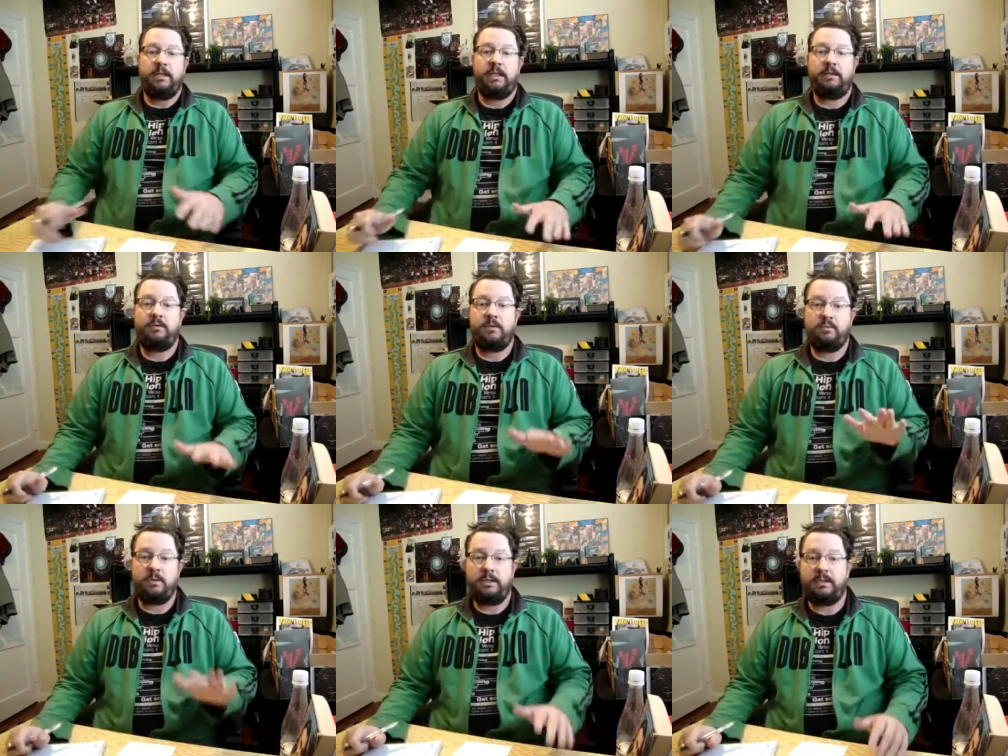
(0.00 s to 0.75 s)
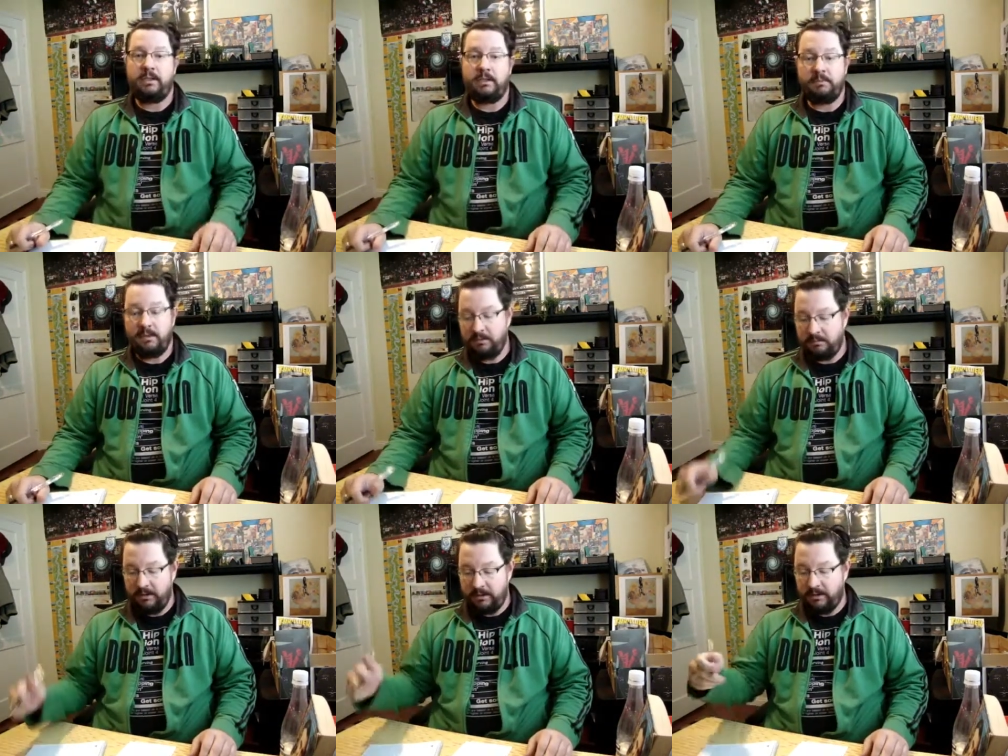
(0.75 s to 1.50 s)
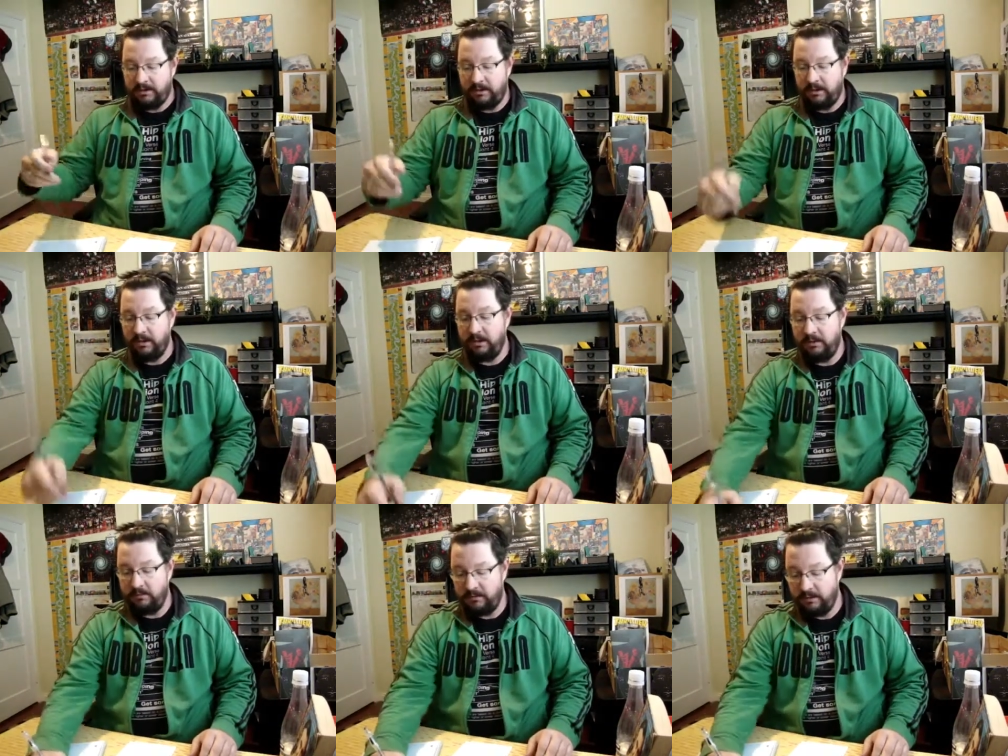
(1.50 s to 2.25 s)
And if there's one thing Palm Springs has a ton
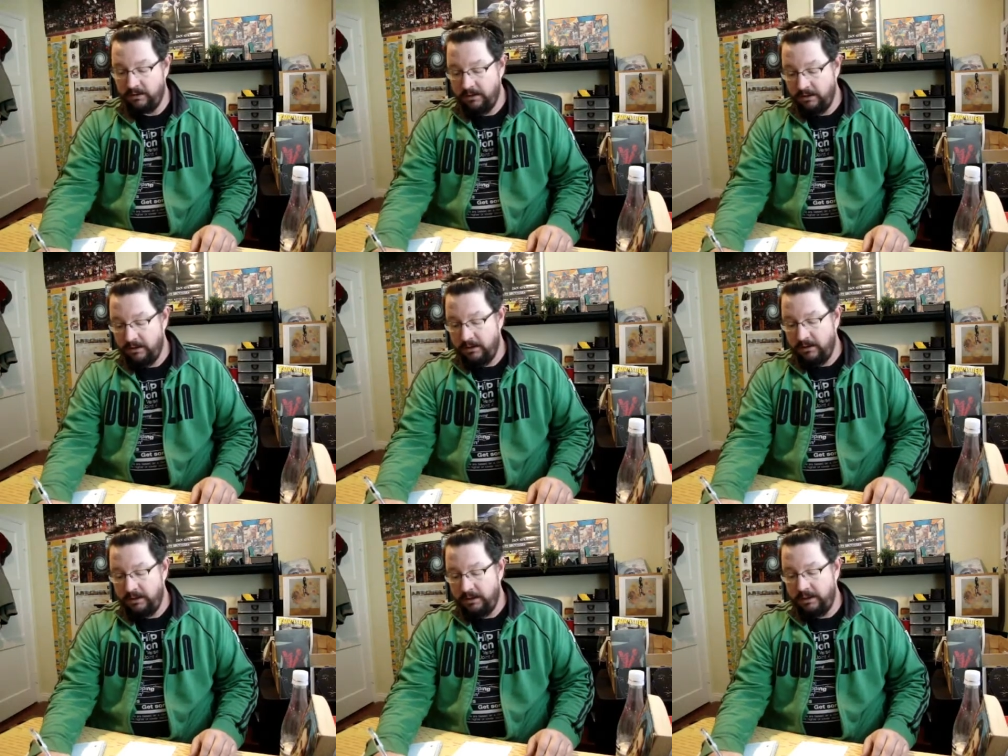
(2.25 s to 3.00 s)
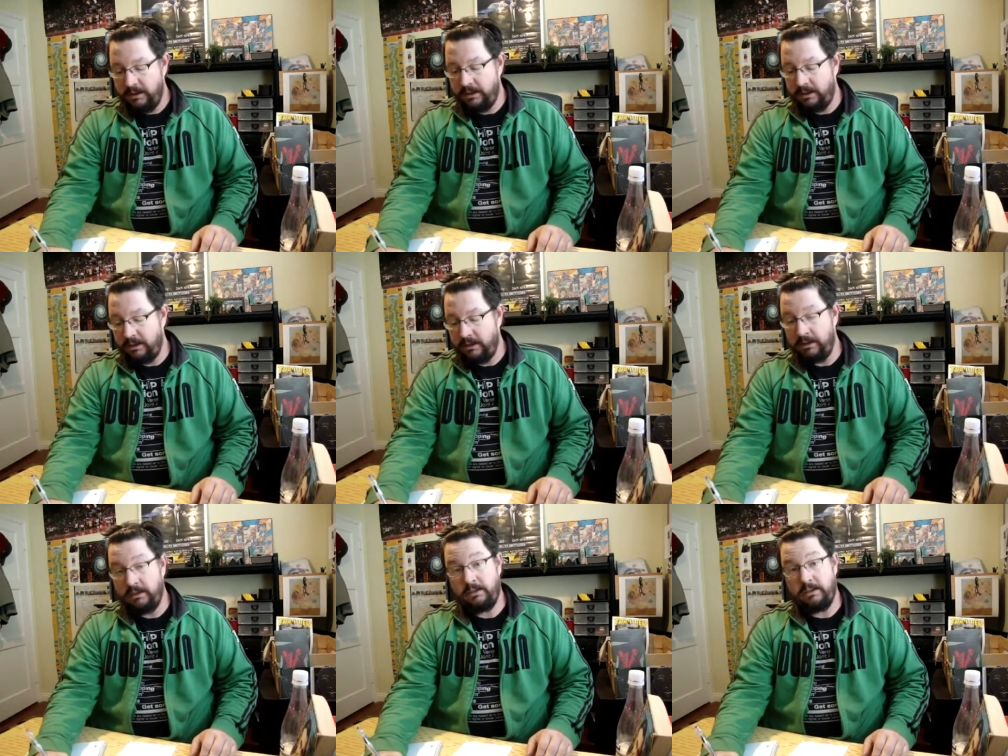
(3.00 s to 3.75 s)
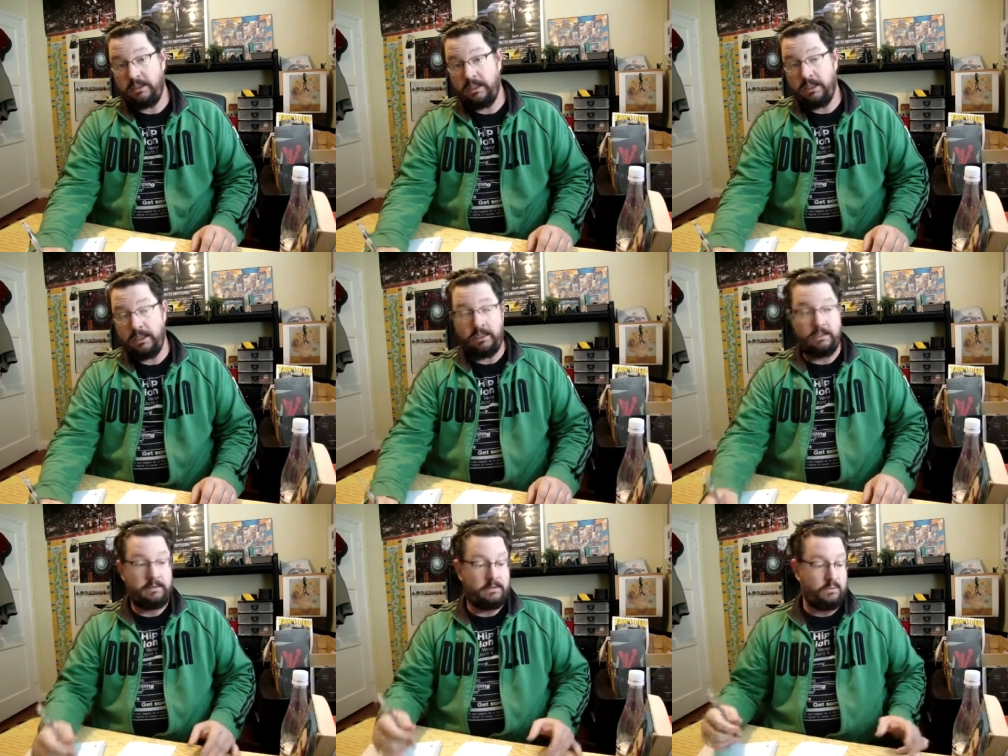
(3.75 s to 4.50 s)
of, it is
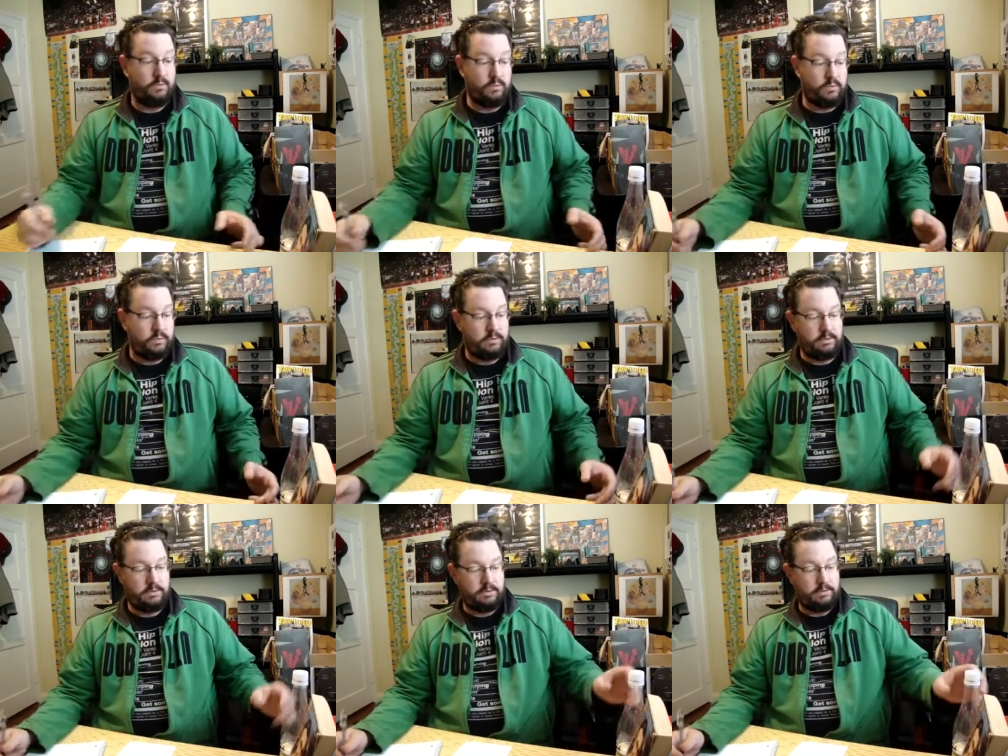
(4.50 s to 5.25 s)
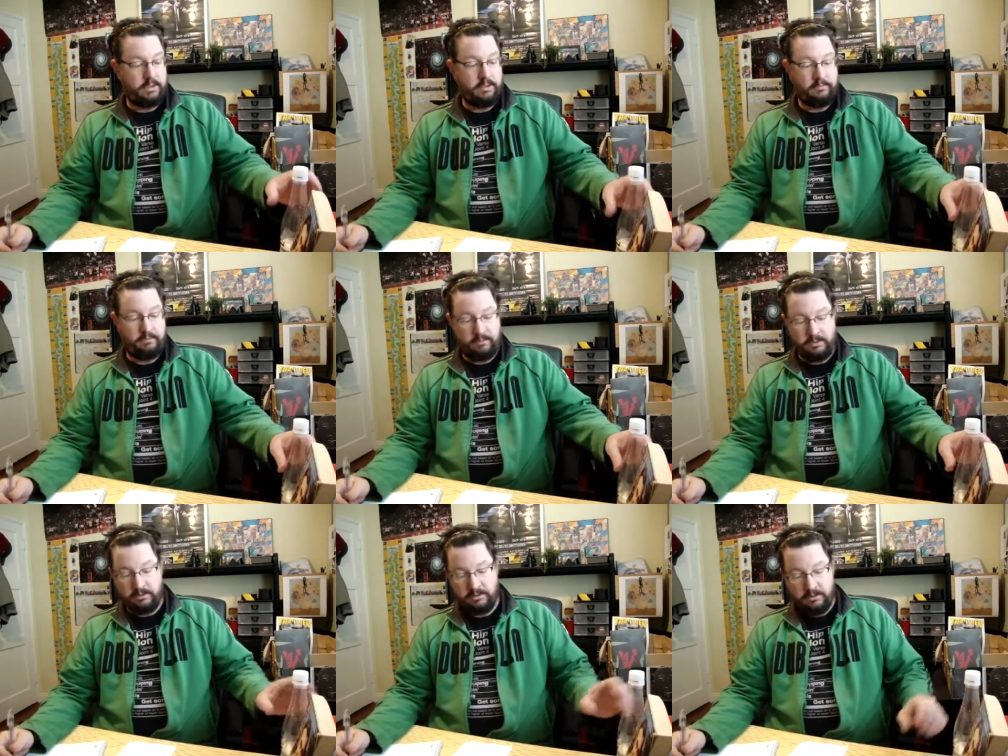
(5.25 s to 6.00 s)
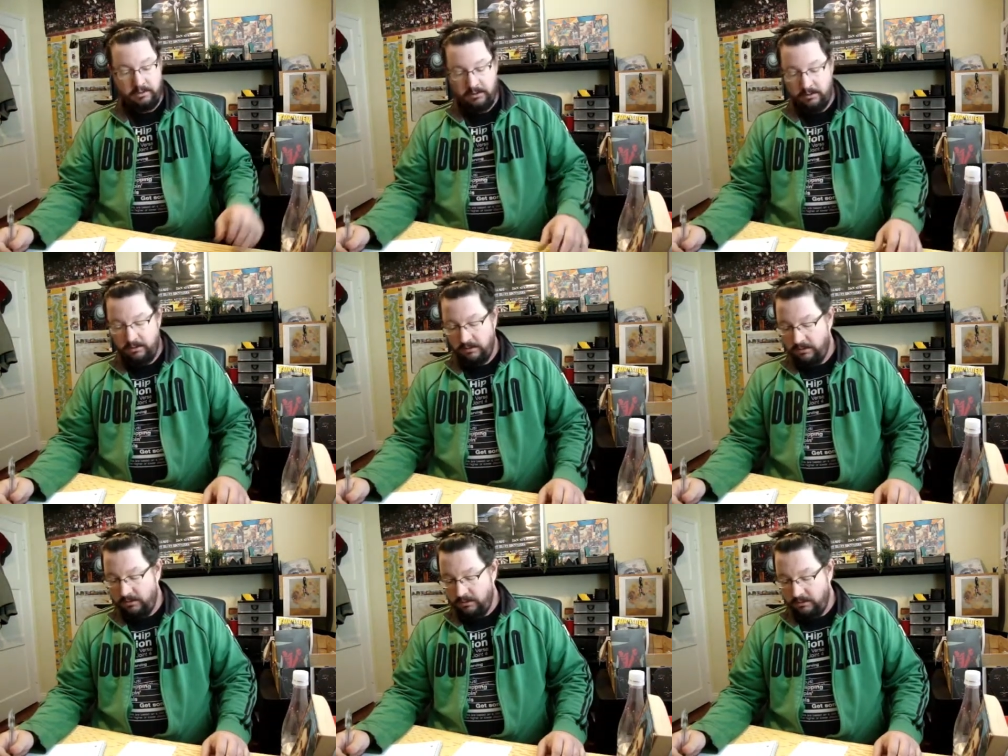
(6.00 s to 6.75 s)
Canadians. Whew, they're everywhere.
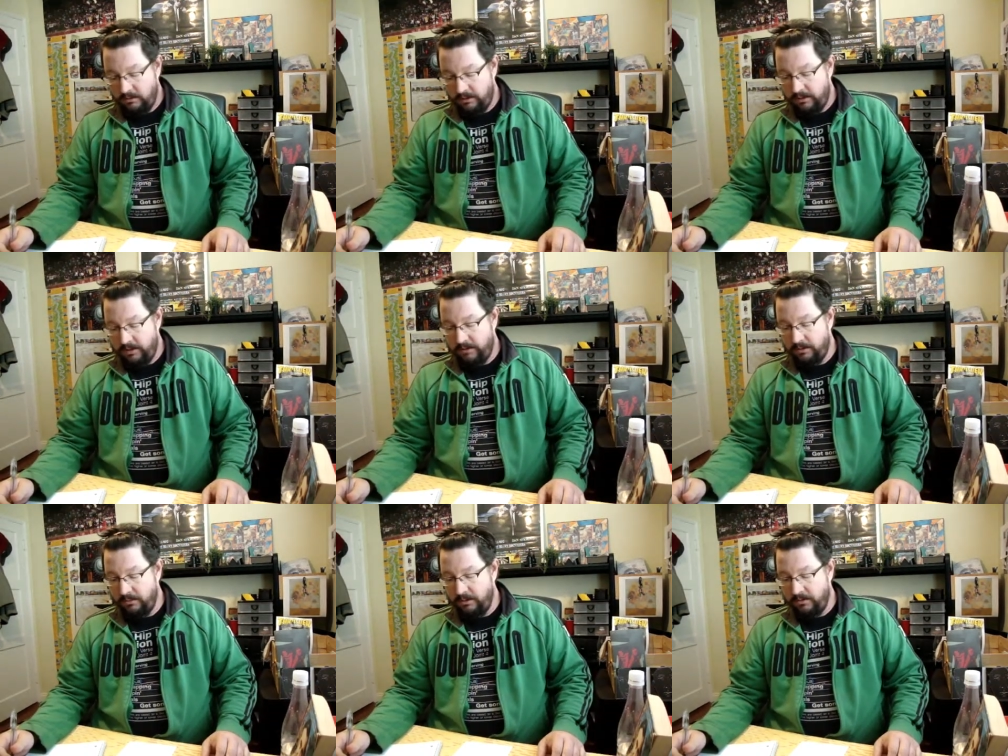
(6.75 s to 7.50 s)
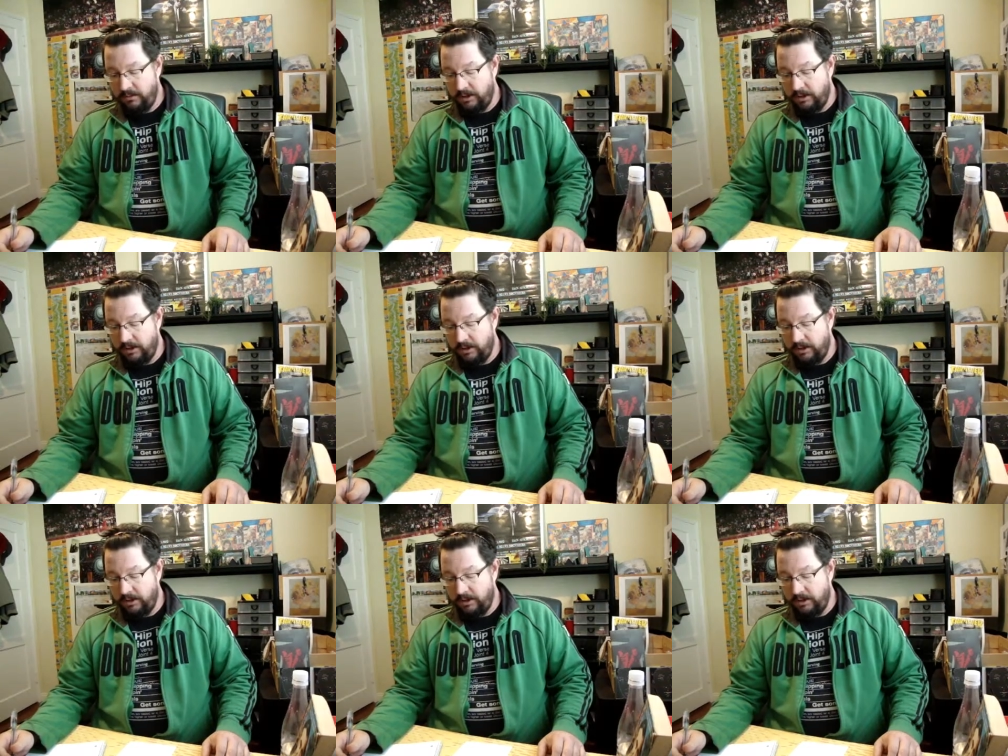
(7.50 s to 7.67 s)
What's this, a boot?